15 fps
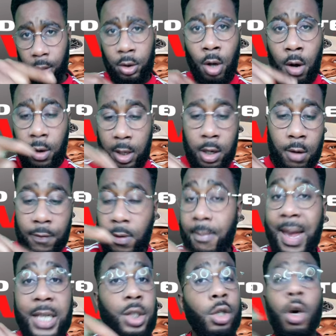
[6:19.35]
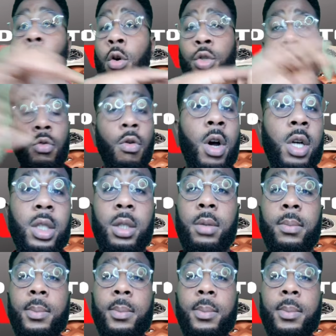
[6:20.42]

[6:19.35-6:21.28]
Donkey of the match, the whole squad.